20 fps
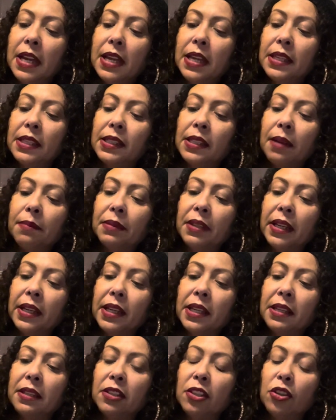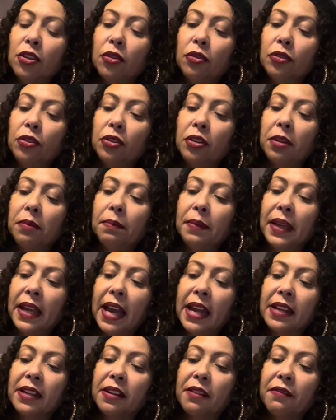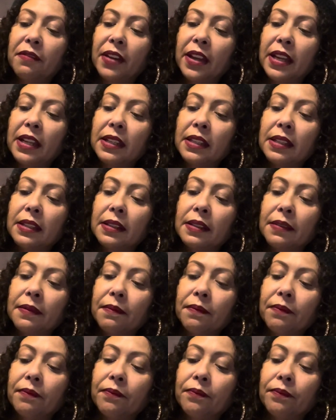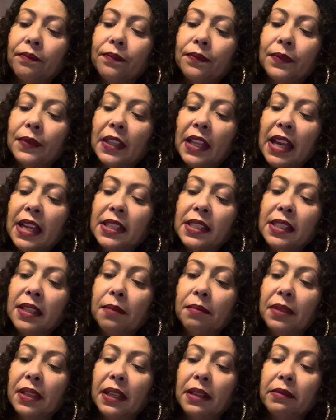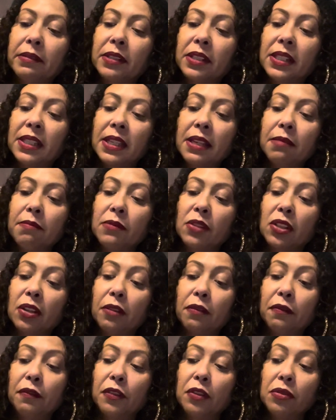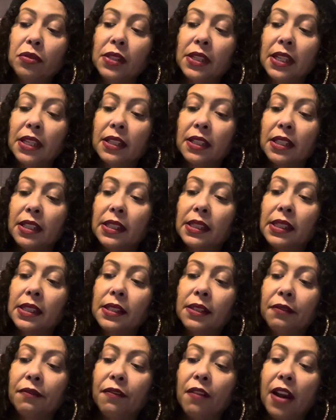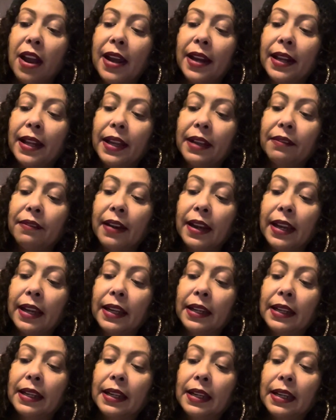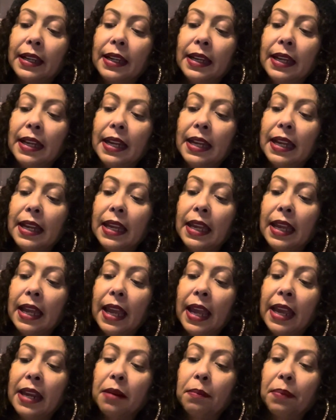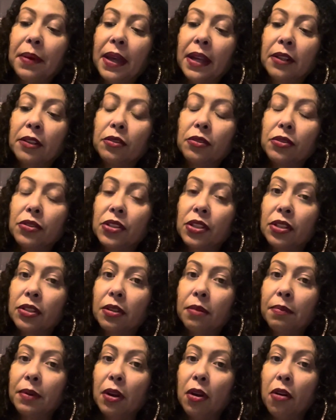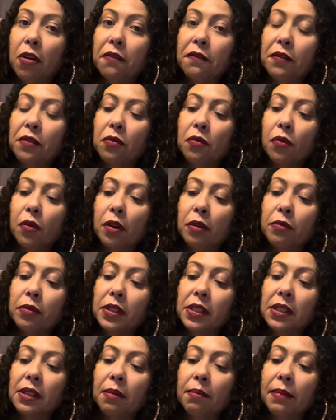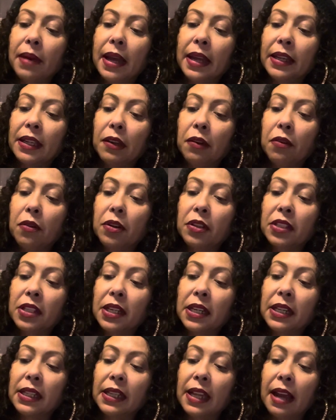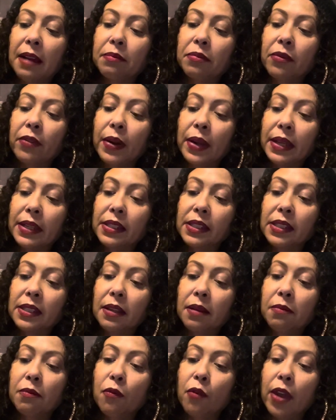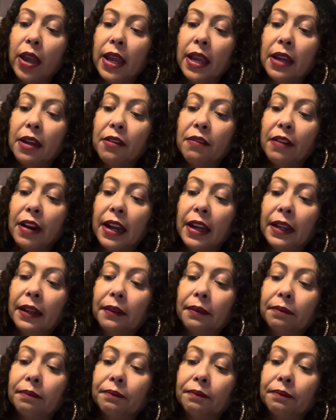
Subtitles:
Something, you know, you could be at an event and something seems confusing. This is a Friday, right? Eight of Pentacles. This could be an offer to work with somebody or to collaborate in some way, all right?